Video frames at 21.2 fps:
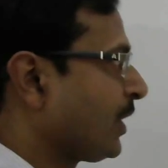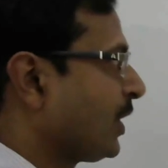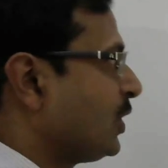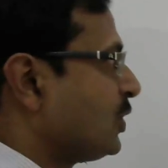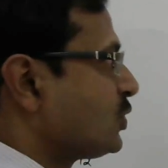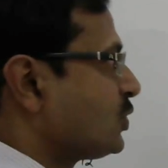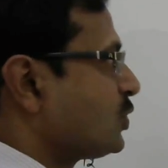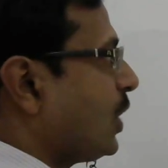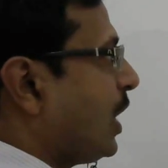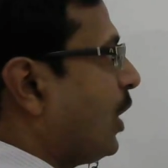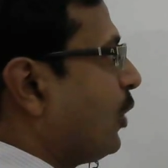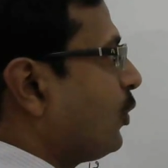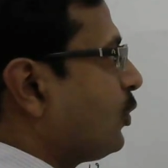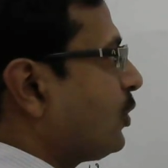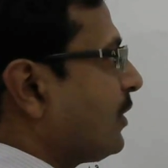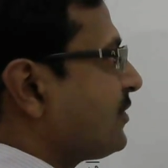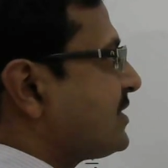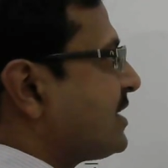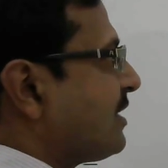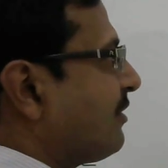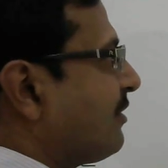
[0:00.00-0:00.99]
So out of
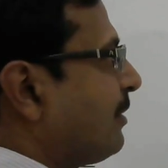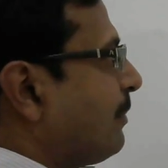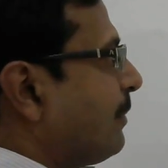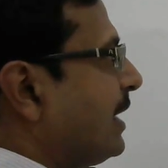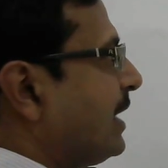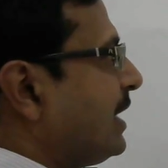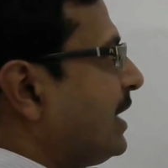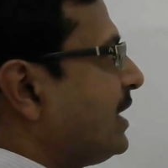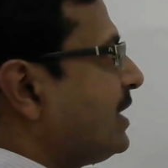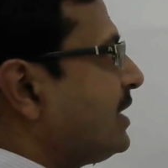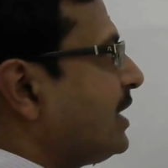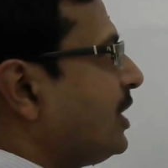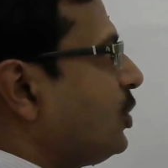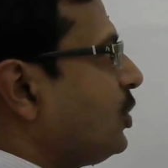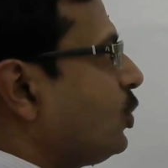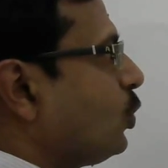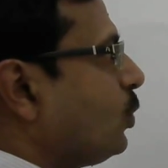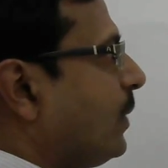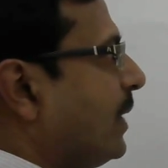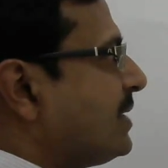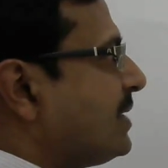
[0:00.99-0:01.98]
7 by 8 and 2
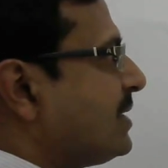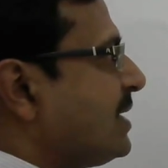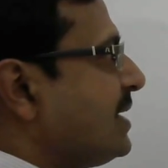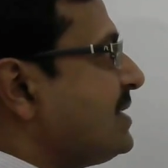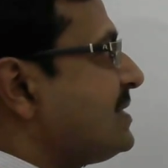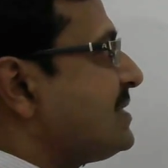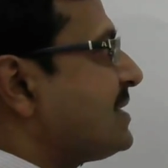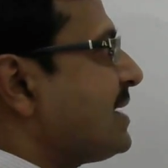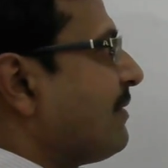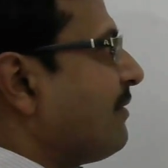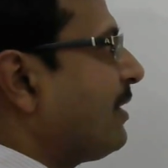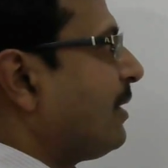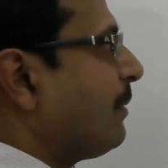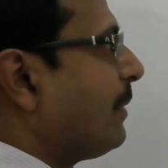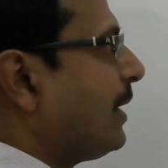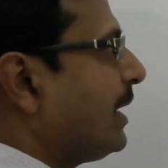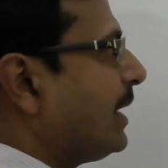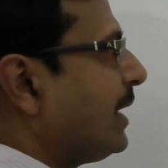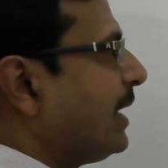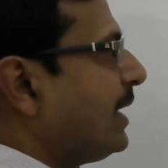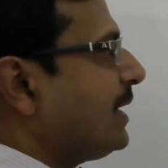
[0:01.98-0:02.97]
by 3, 7
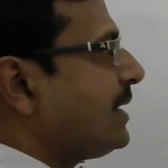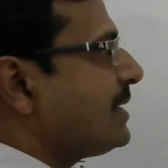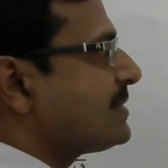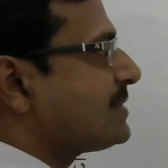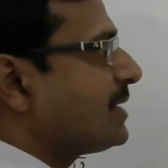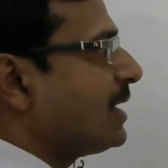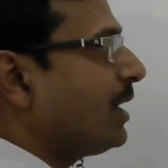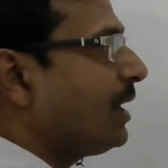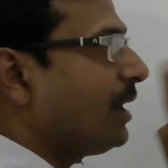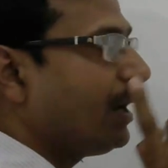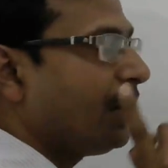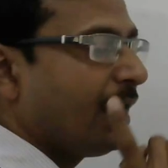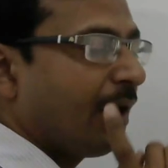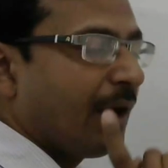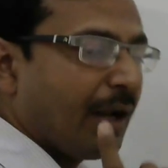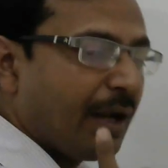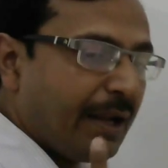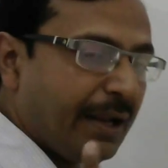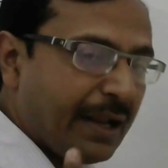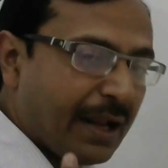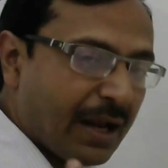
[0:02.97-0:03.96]
by 8 is the
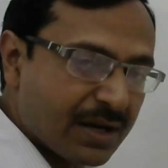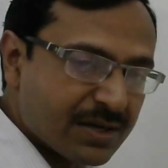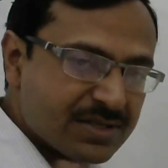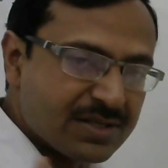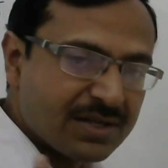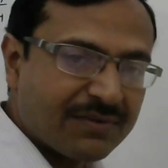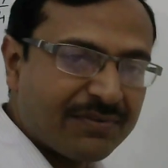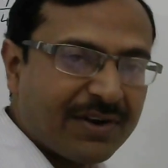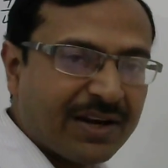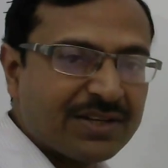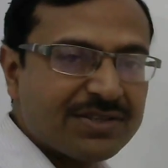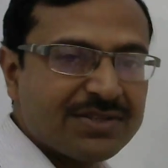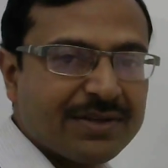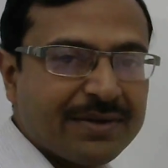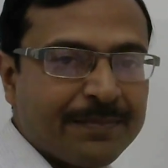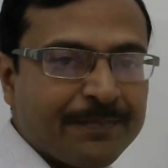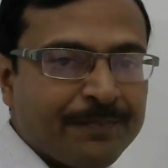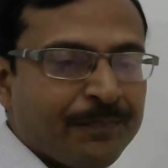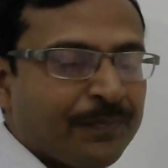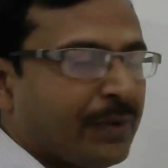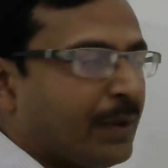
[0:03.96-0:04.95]
larger
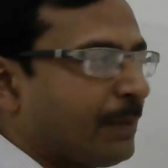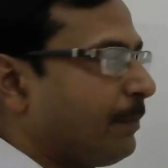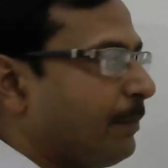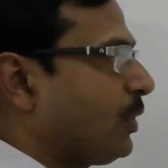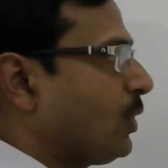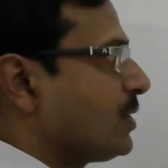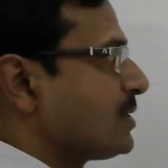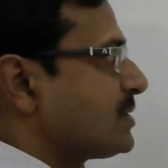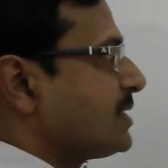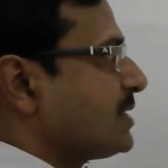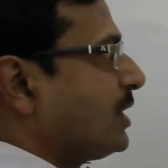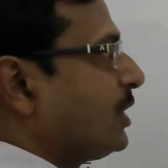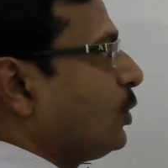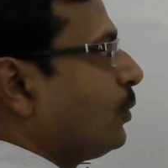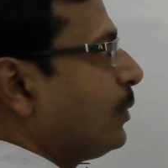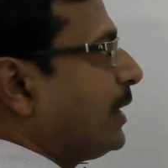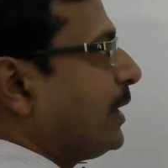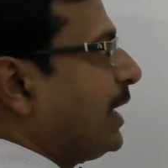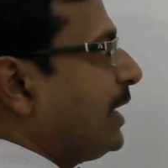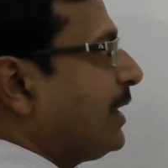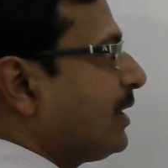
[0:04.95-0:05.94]
fraction, because the
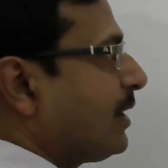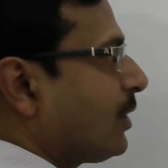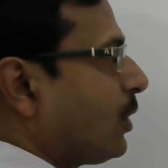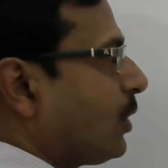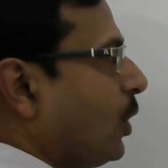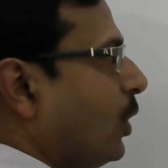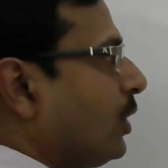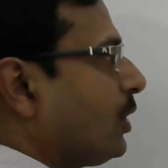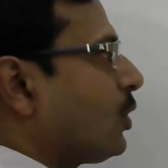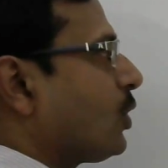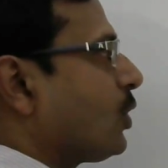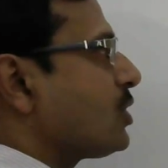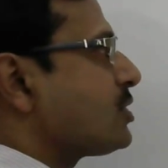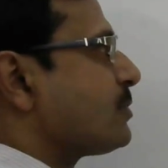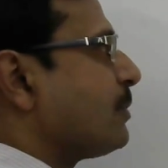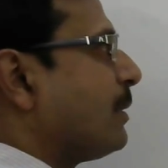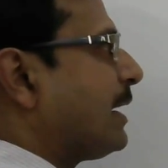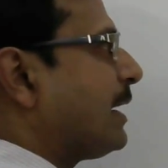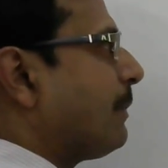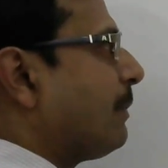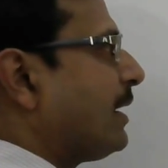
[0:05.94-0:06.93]
numerator on cross
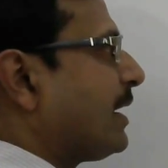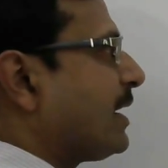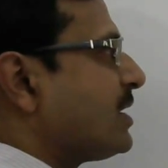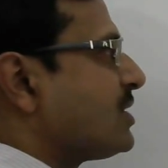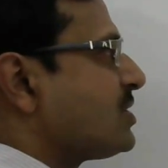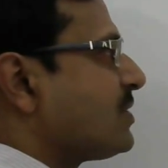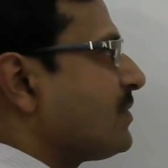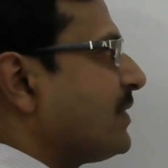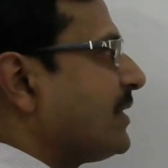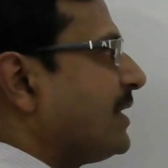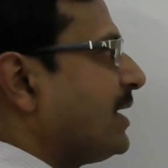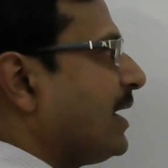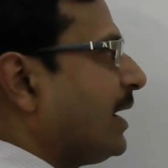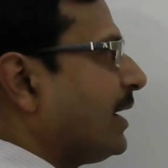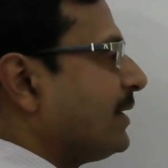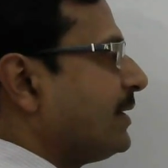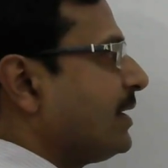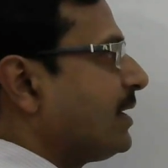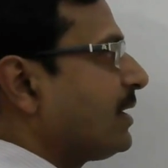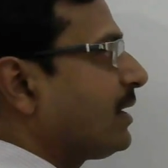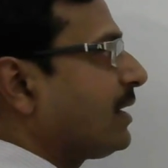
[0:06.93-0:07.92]
multiplication with the
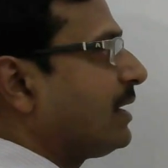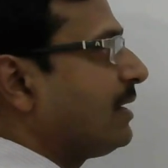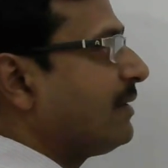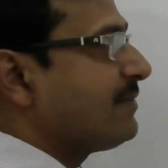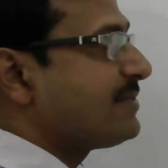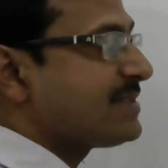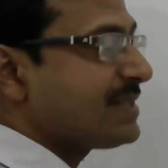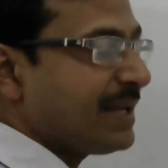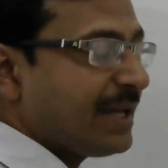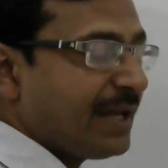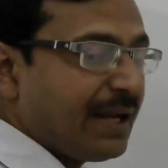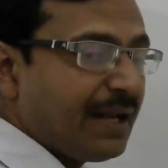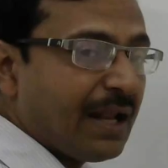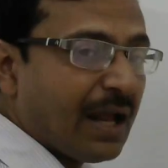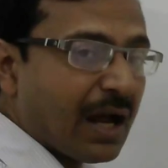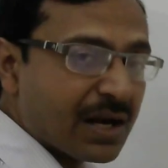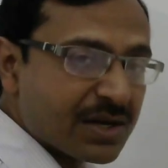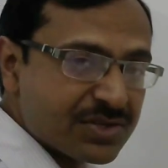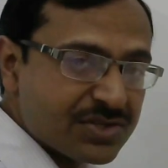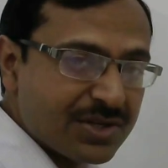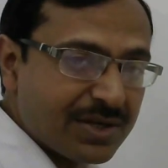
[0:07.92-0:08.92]
other gives a
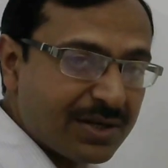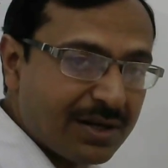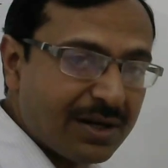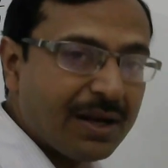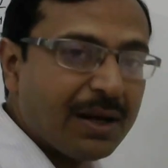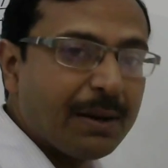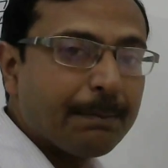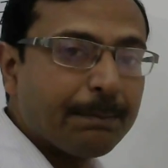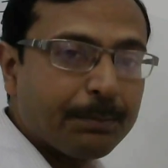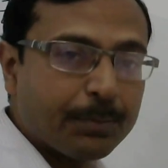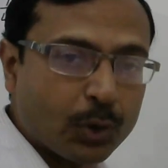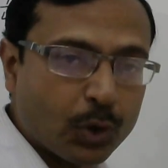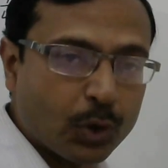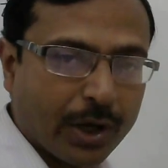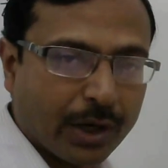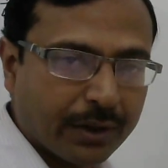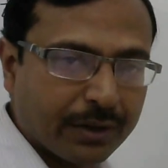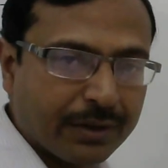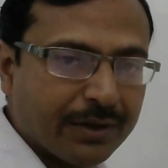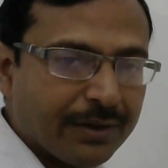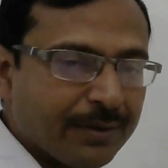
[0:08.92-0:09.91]
larger
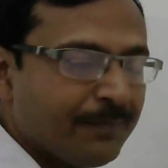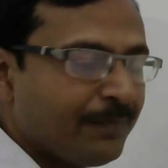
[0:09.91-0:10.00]
product.